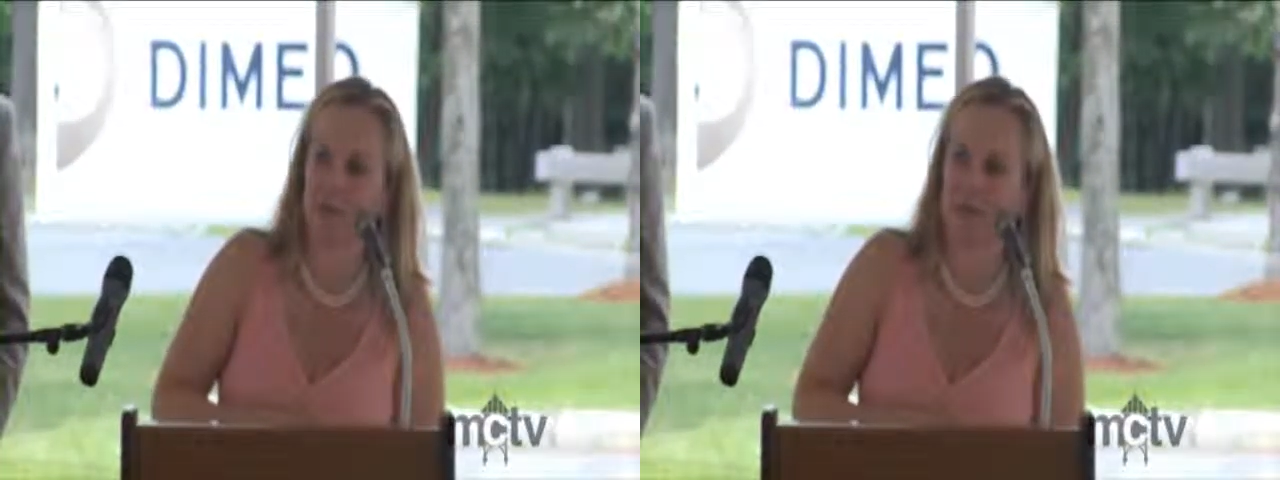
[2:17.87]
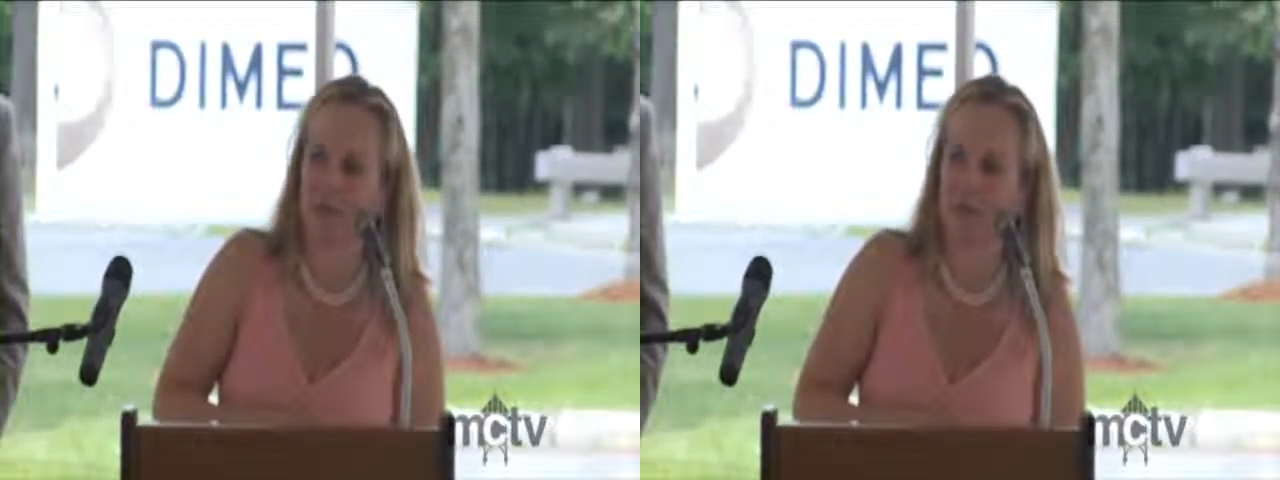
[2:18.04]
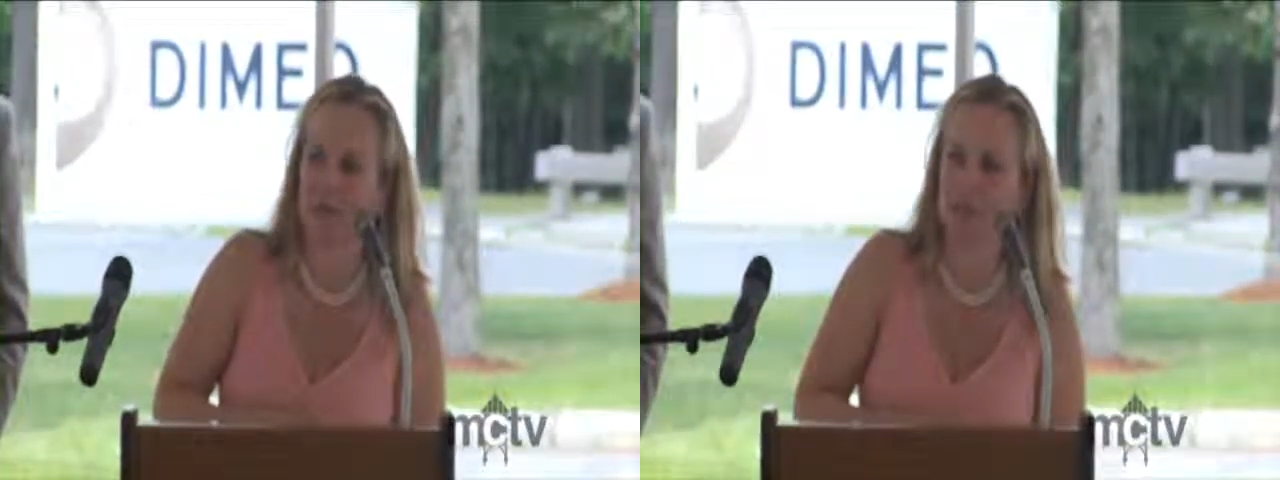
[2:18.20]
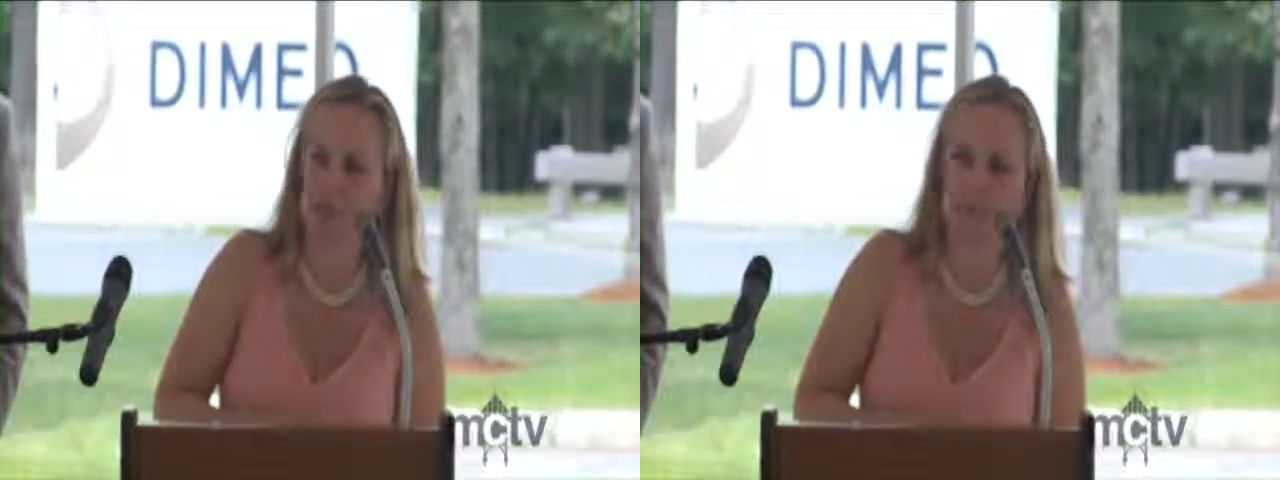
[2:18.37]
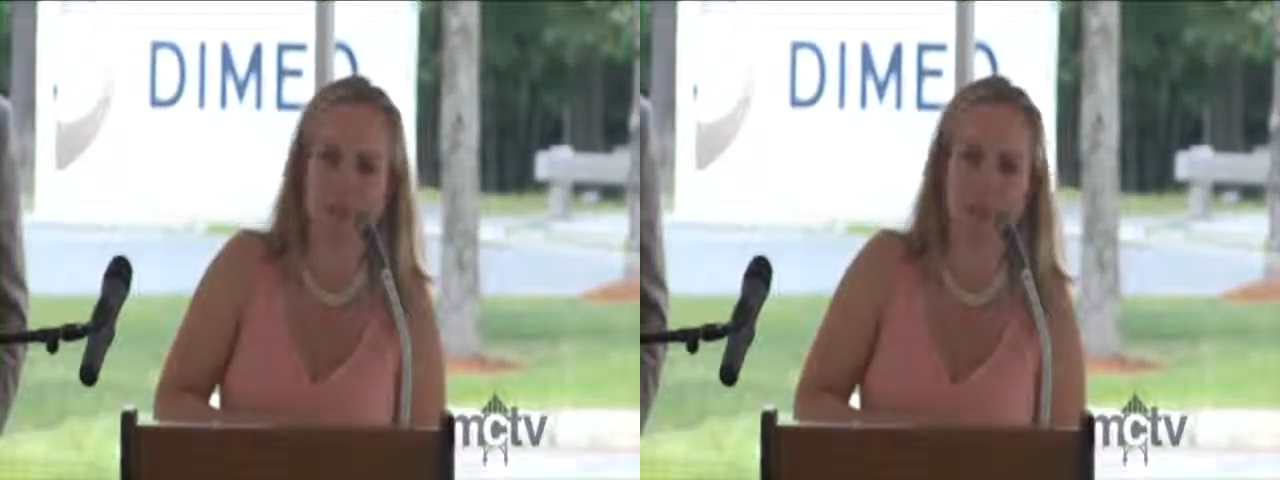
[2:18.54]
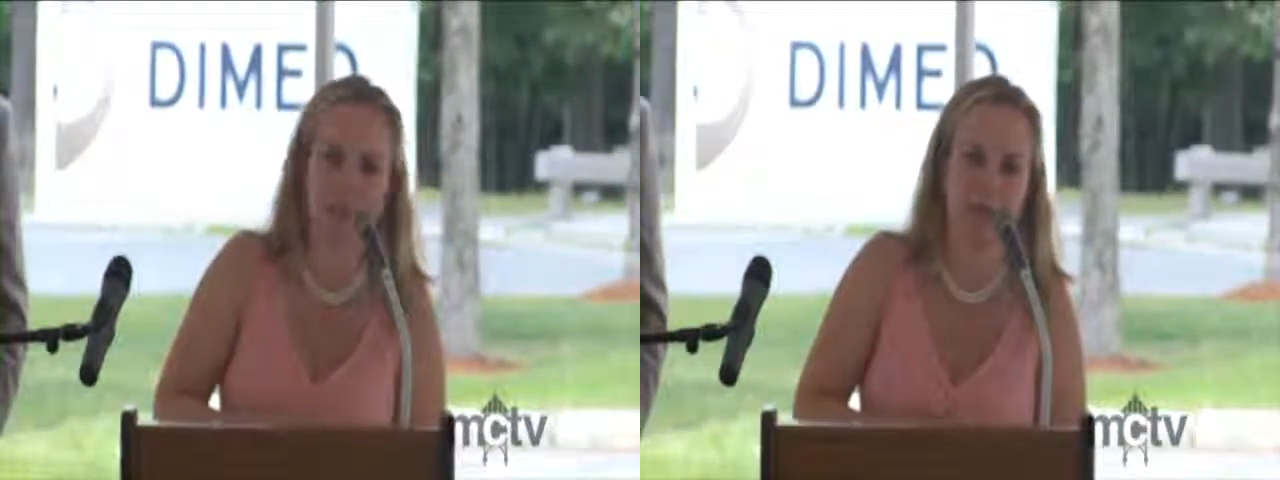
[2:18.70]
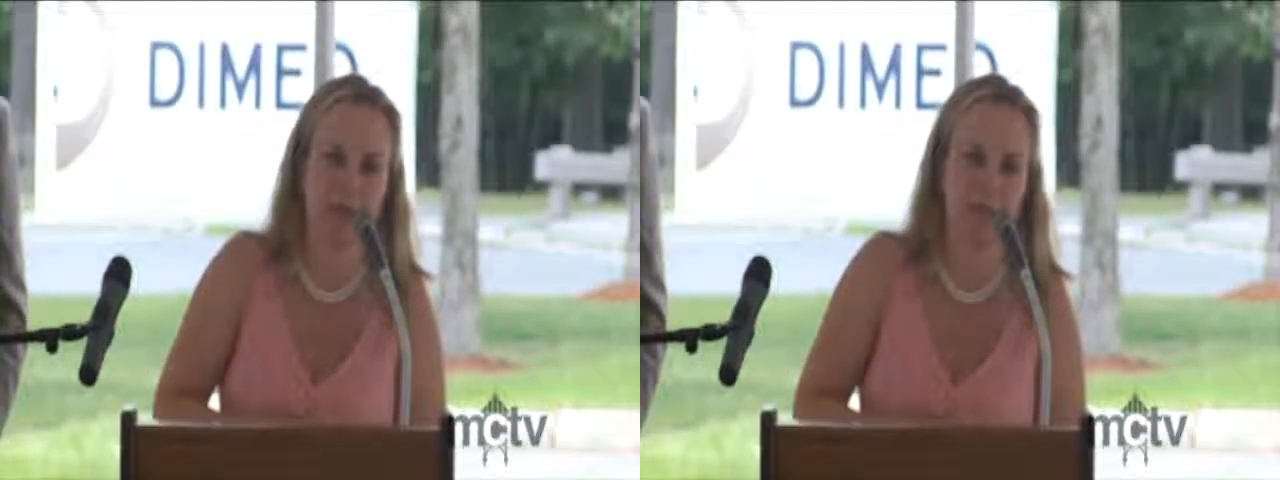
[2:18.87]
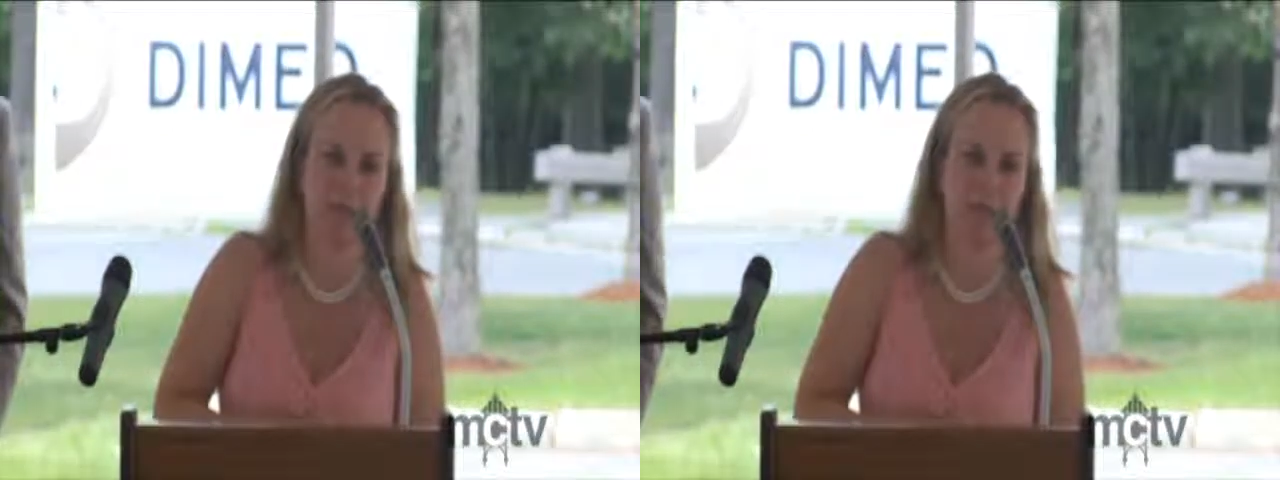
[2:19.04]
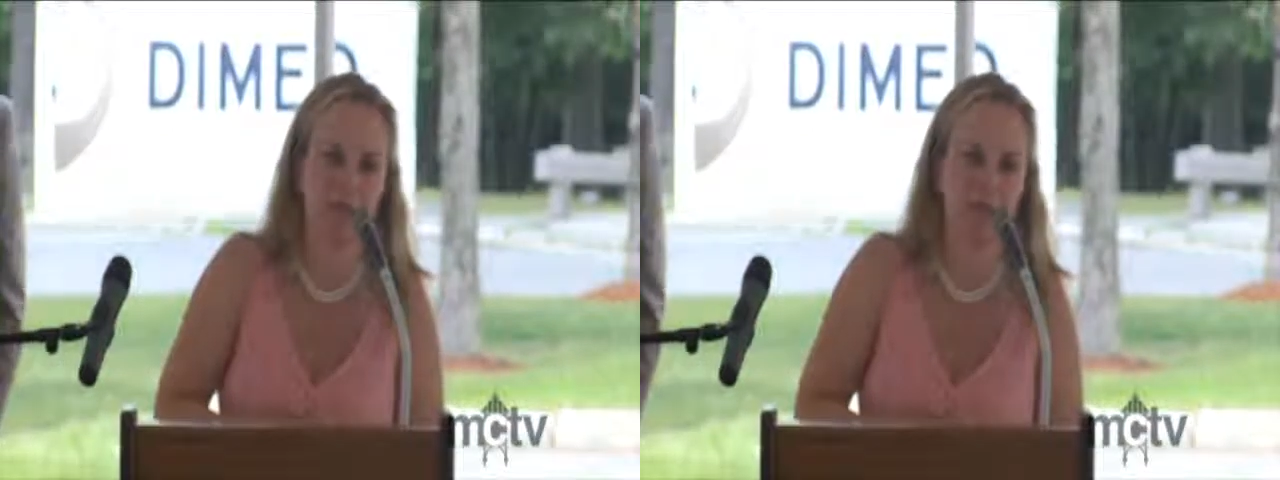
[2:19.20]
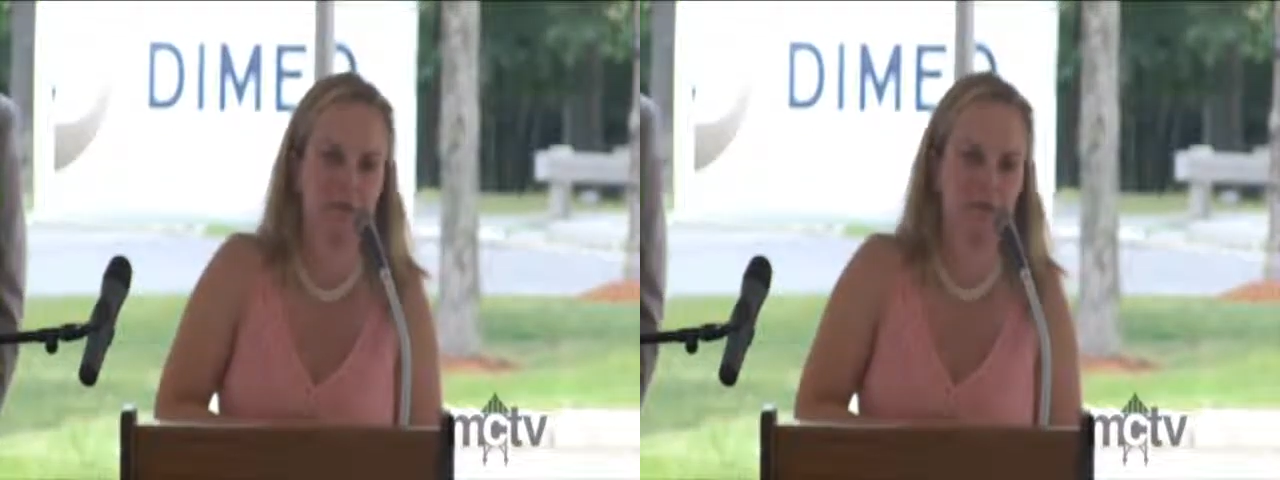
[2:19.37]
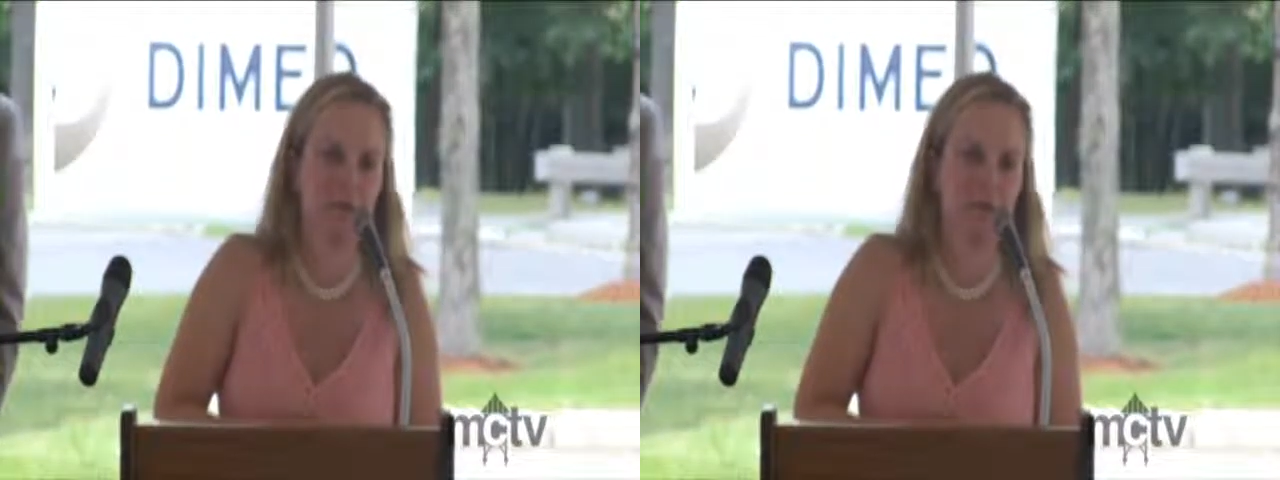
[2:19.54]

of your building, your building envelope